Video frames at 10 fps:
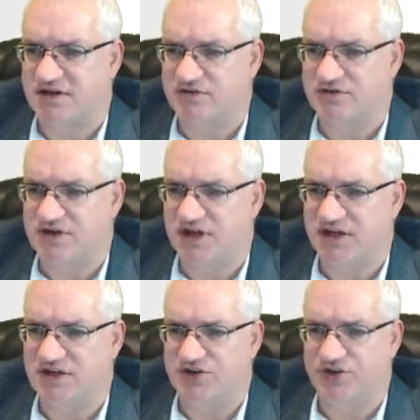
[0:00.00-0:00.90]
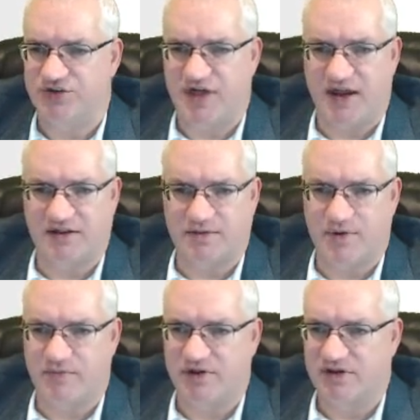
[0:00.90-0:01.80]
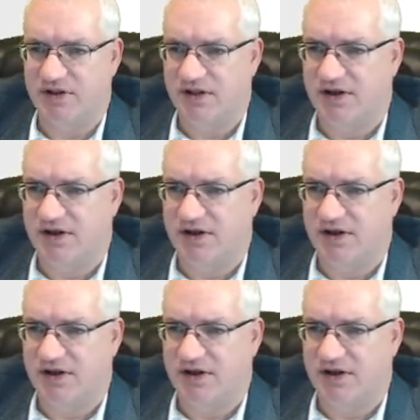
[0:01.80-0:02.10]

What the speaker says: I don't need to do that at the moment.